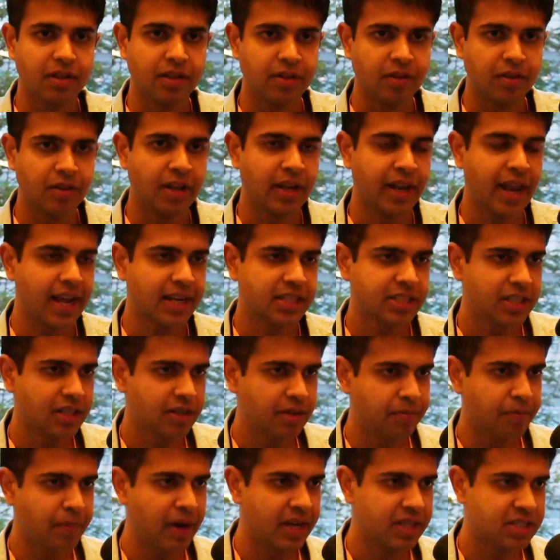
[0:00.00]

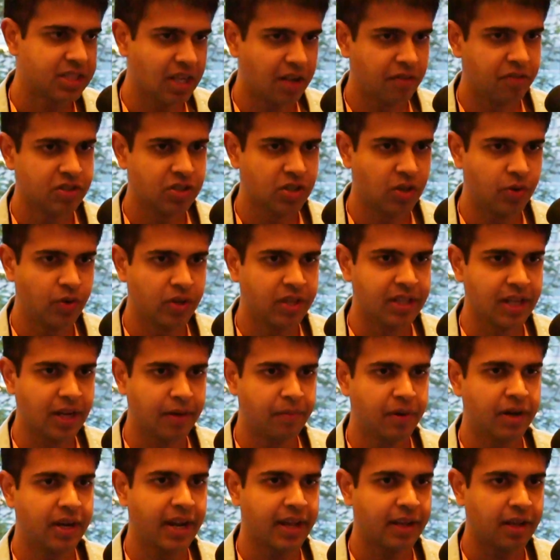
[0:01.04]
LangChain by itself is not doing that,
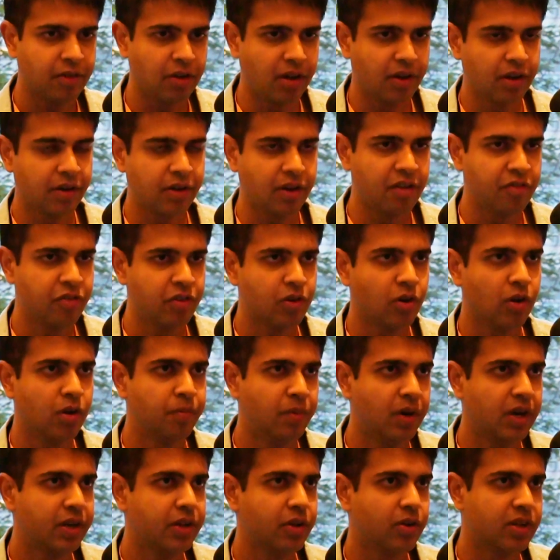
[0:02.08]
but like if you call
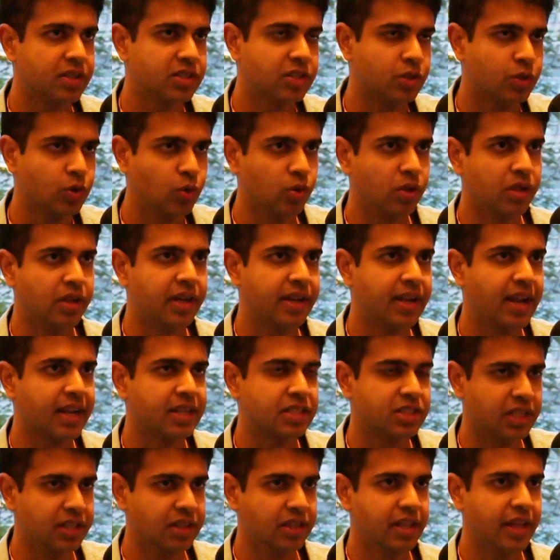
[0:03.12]
MultiOn as a tool in
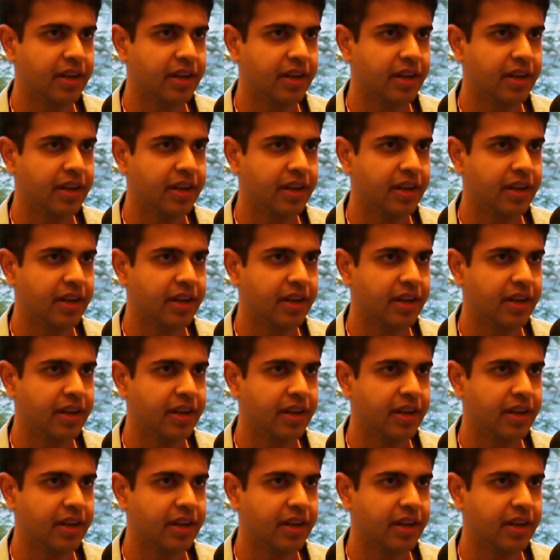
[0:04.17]
LangChain,